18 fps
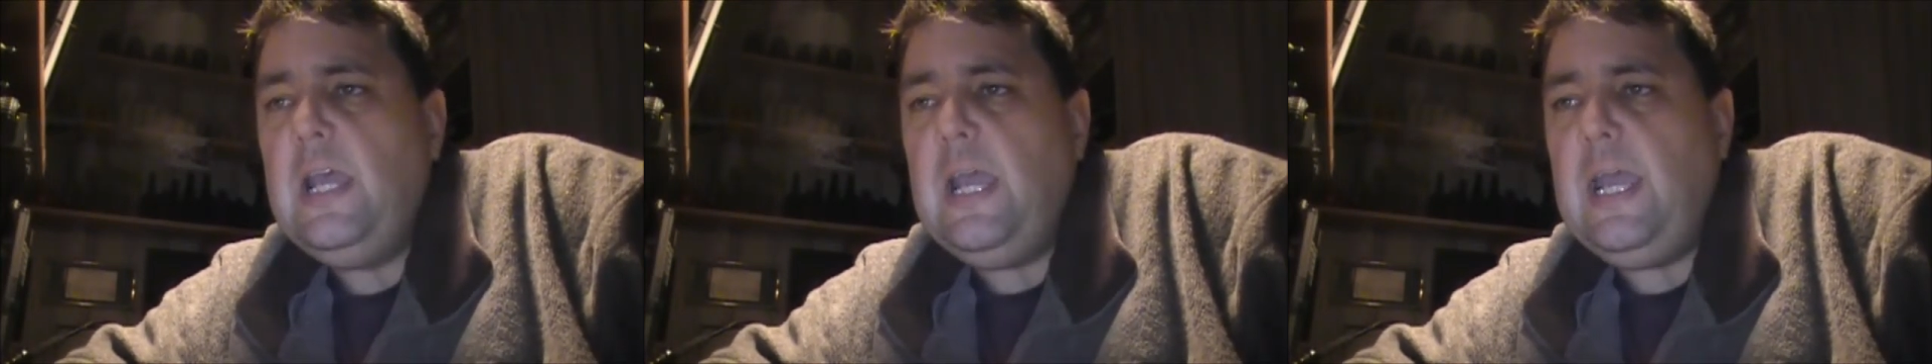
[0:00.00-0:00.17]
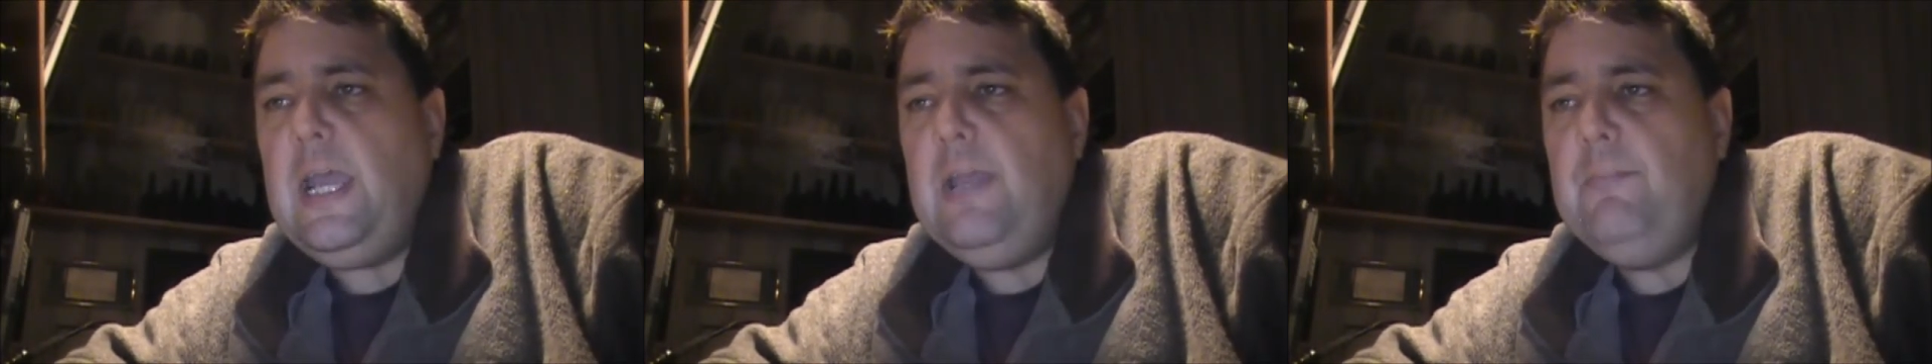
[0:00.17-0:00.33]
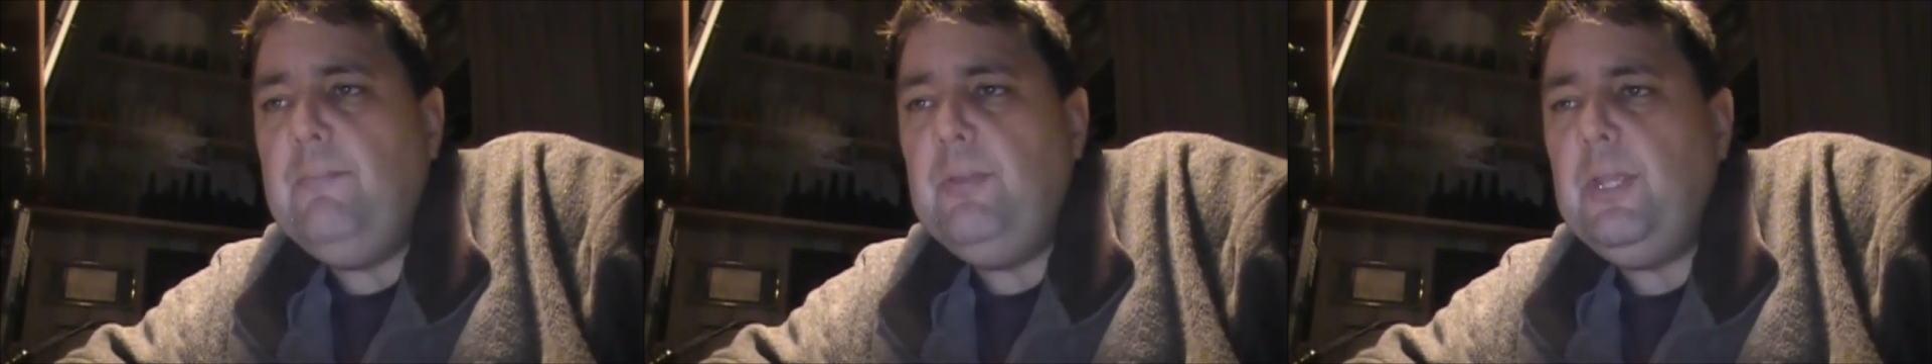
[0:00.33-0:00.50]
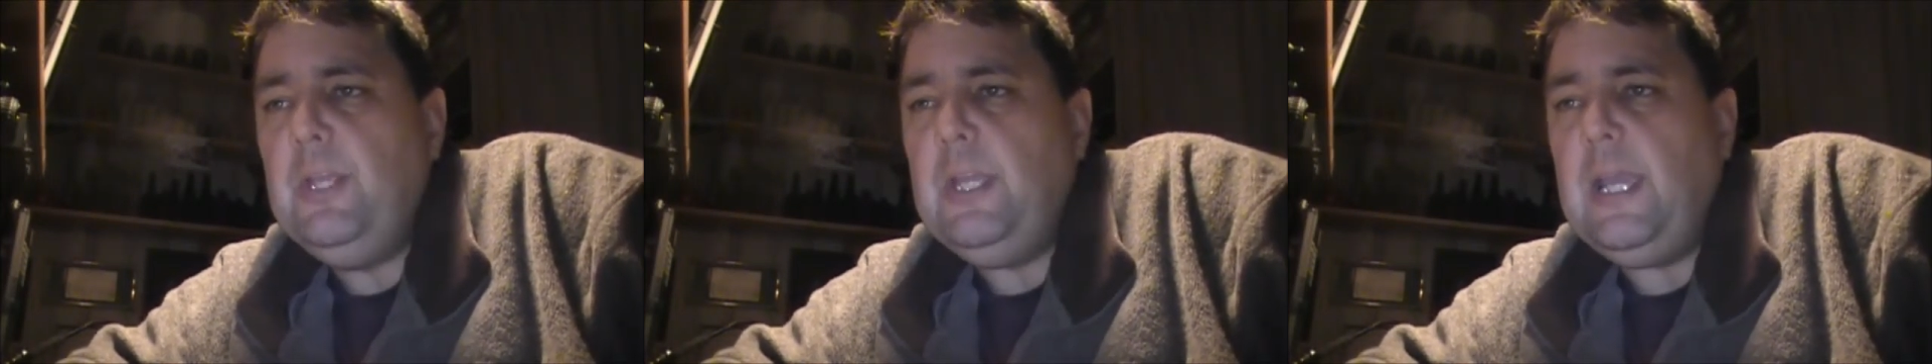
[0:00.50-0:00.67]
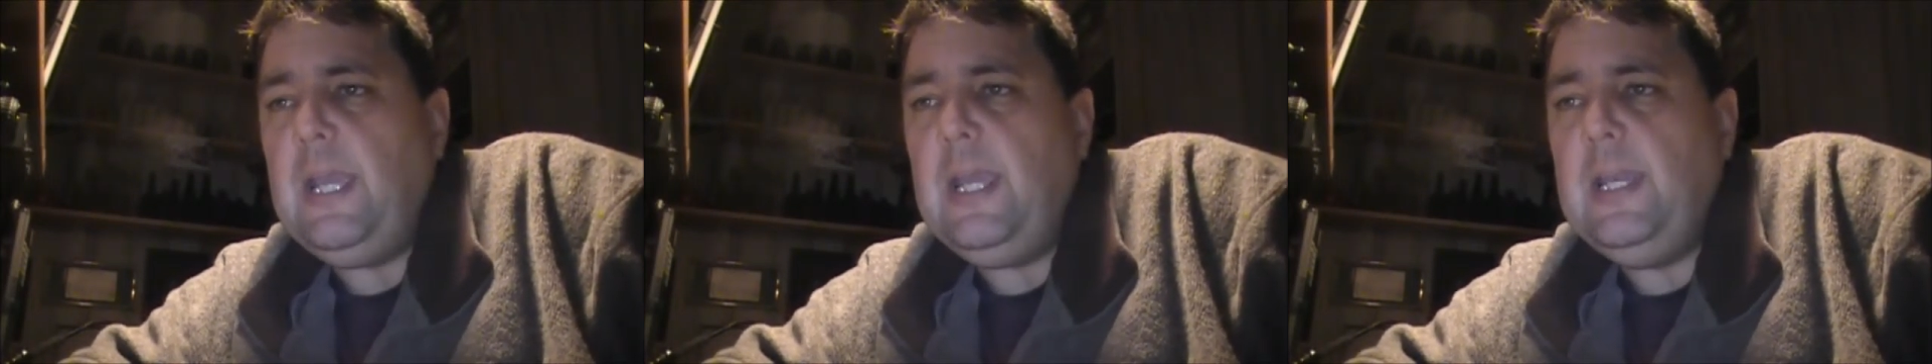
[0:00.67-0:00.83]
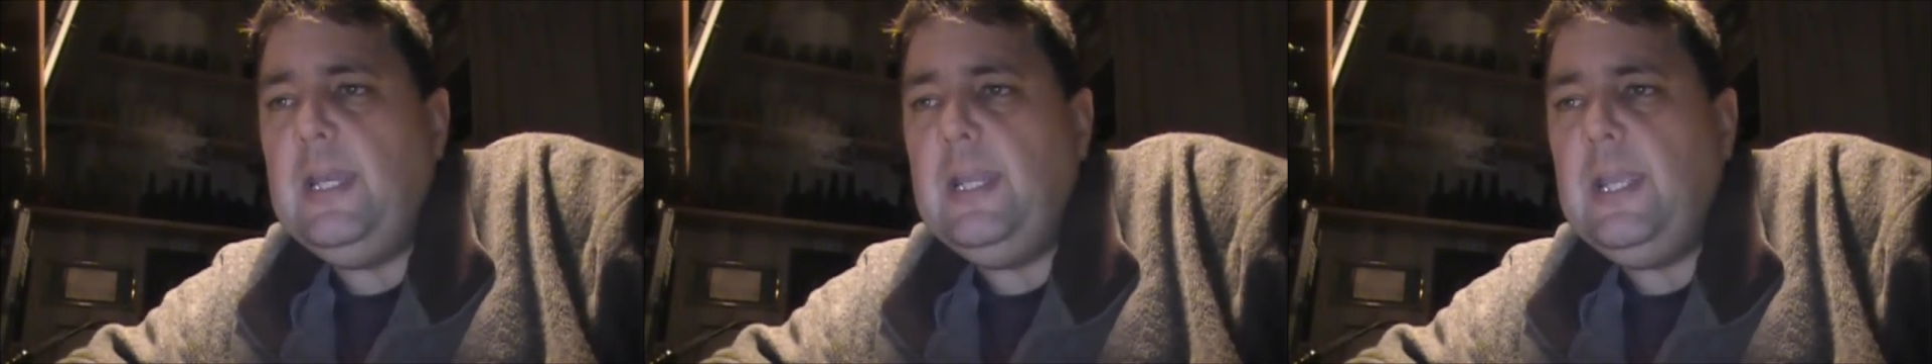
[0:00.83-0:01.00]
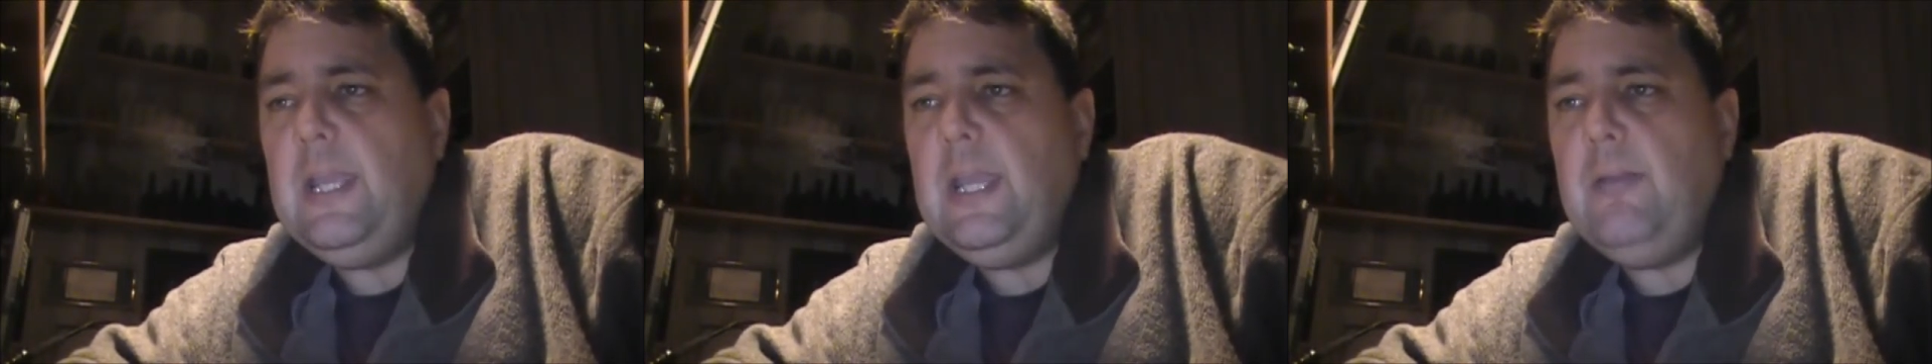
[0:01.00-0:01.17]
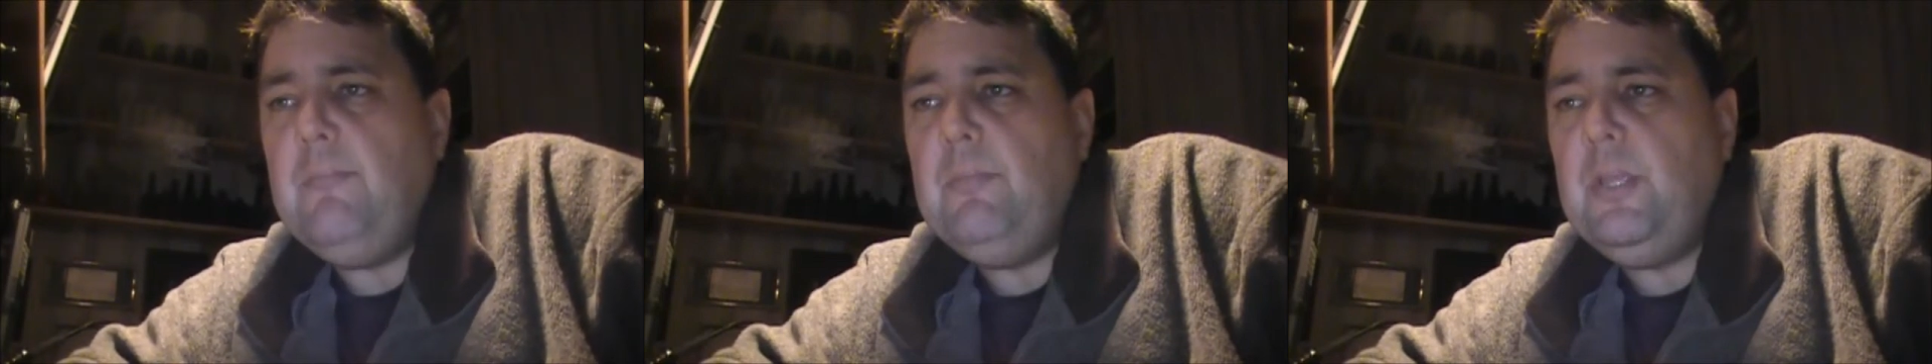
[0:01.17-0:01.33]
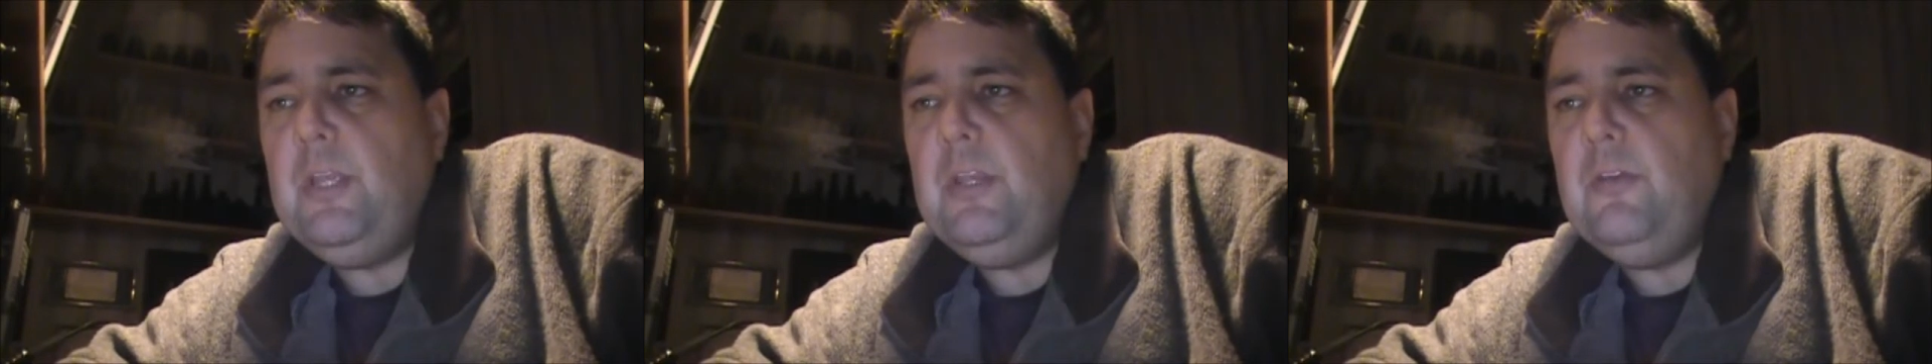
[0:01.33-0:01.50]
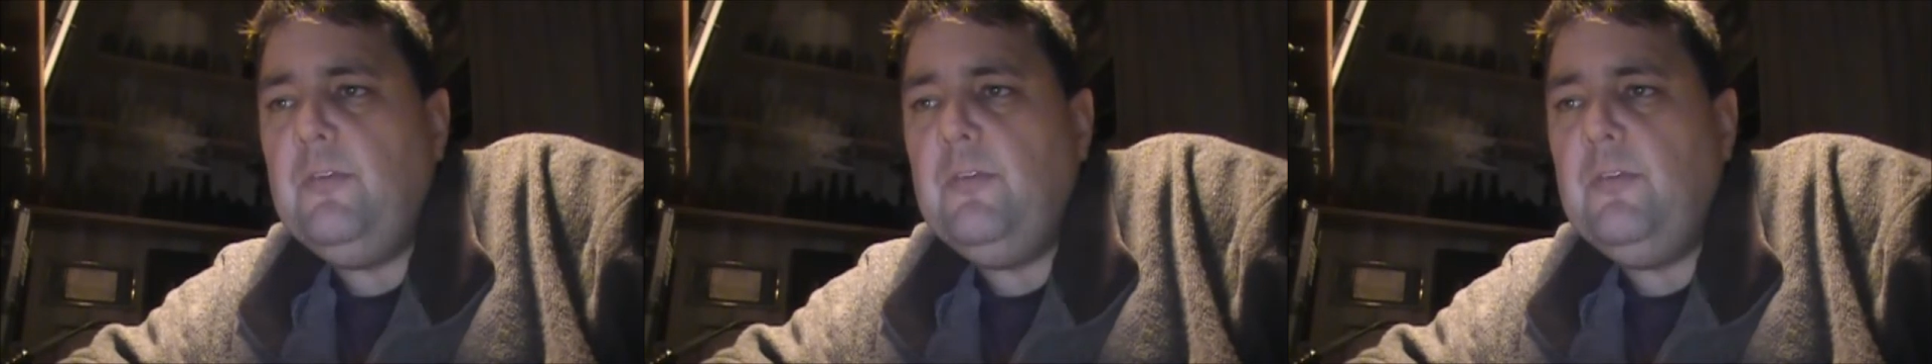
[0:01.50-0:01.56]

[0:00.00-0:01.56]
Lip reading: and can be